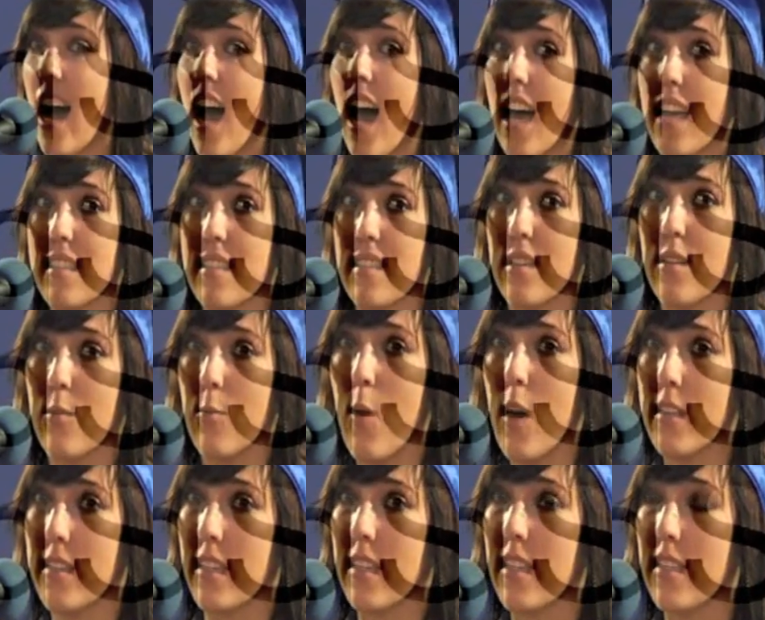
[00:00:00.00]
not
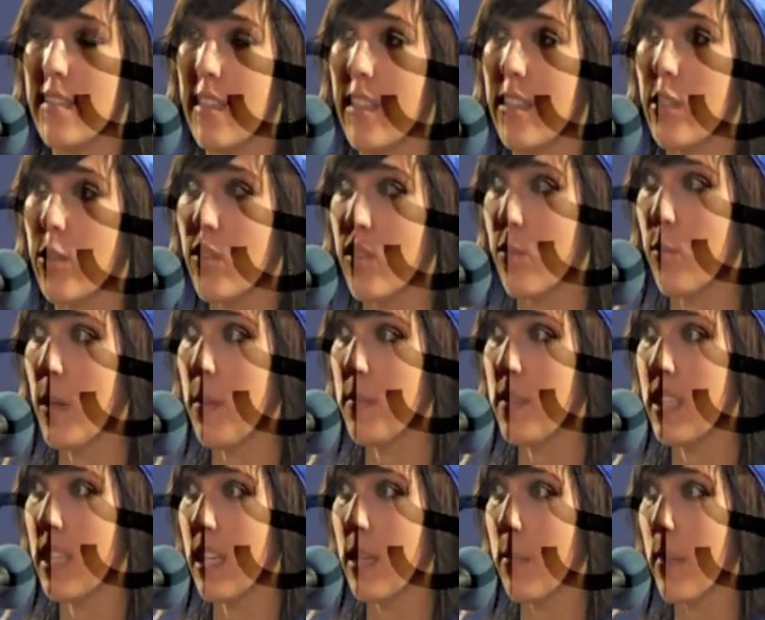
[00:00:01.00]
want to continue
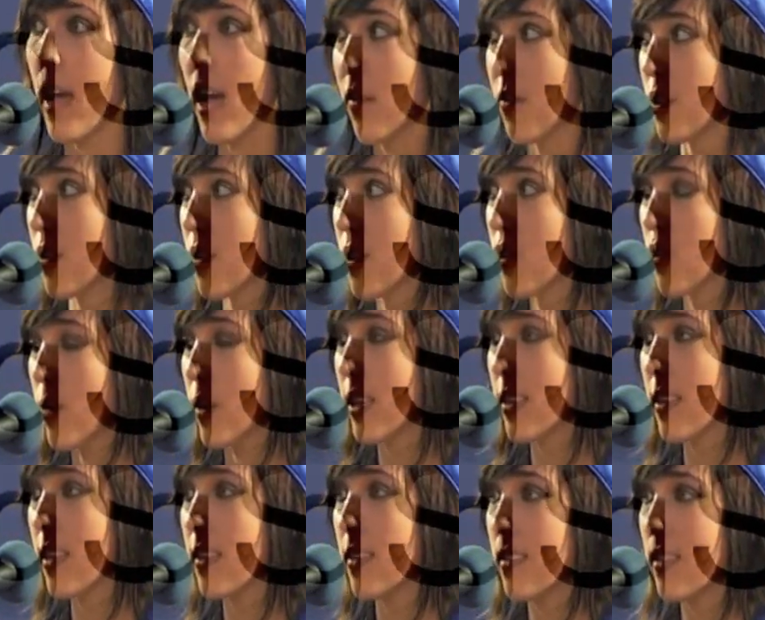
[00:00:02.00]
swim team after the
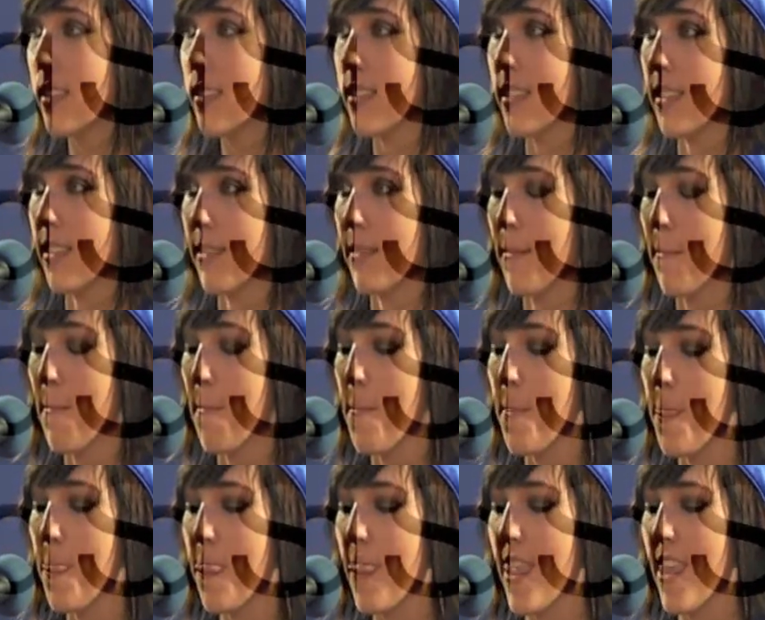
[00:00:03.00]
2010 season.
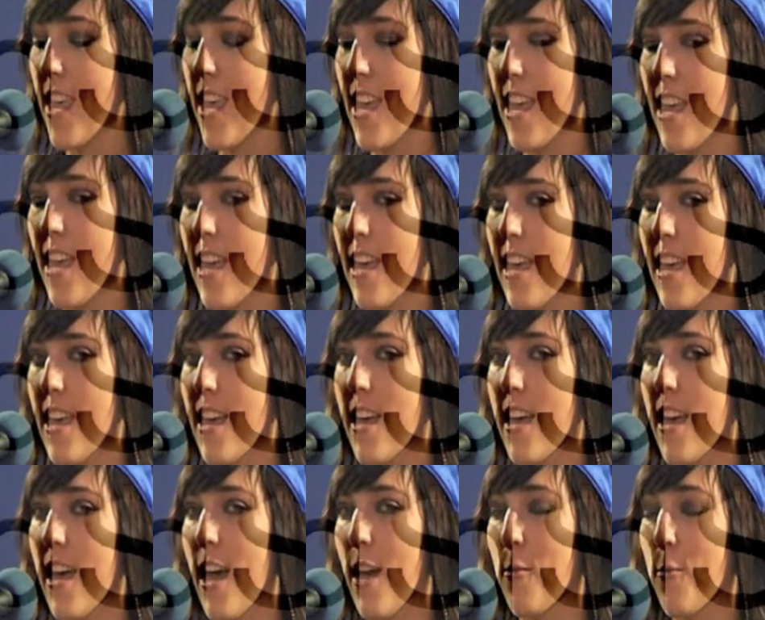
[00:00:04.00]

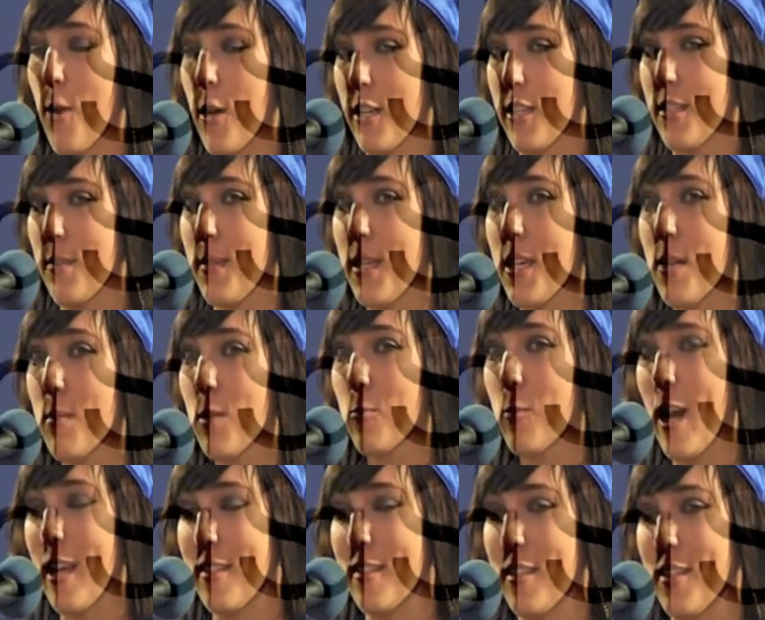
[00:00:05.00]
I wanted to become a
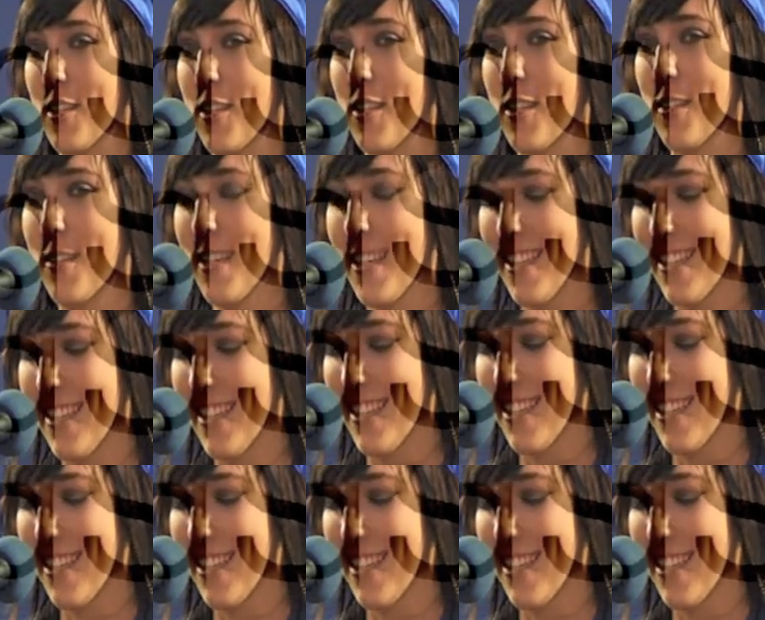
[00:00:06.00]
wrestler.